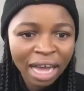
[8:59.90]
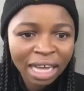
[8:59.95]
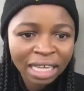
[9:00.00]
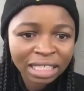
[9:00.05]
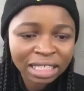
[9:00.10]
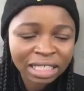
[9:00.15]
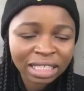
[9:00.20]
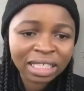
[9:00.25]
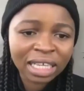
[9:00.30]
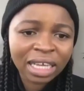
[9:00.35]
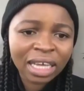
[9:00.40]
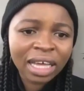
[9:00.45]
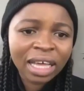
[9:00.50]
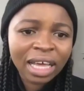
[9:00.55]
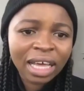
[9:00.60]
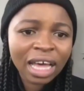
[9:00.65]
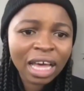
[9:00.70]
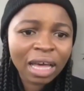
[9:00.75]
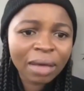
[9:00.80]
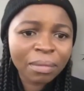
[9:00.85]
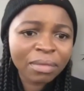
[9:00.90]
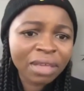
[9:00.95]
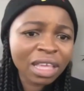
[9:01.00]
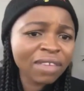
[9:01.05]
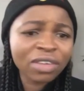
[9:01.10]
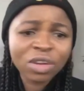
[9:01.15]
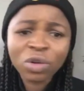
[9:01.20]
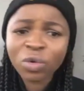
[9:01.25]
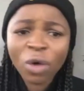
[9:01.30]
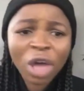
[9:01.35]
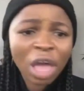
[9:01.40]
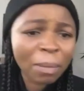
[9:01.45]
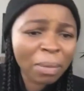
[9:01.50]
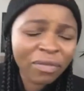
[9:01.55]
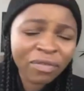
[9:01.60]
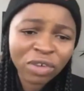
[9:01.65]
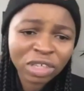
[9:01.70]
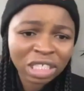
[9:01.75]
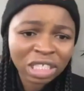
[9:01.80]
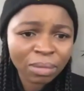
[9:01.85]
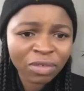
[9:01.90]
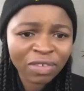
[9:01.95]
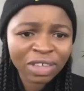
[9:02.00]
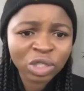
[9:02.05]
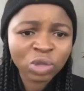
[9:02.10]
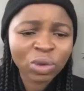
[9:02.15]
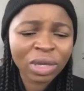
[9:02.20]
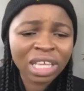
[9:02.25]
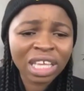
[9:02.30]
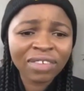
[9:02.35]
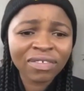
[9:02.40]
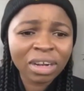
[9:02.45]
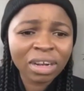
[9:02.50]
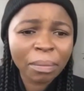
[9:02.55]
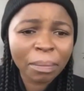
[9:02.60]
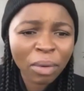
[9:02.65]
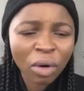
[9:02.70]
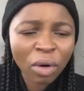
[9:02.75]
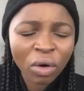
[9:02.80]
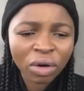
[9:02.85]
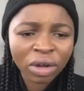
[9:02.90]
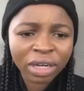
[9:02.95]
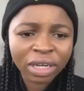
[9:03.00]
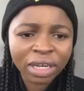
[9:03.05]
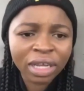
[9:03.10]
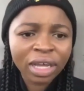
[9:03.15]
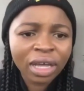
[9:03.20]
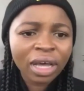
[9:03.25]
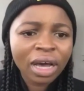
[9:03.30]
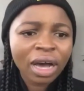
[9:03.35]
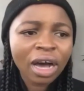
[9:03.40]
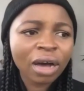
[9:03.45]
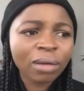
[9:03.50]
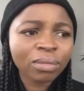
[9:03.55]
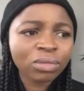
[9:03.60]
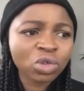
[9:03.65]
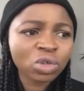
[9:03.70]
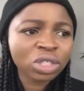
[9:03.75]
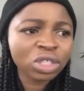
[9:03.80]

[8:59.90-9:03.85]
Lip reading: us, even way before some of us were even born. So Sis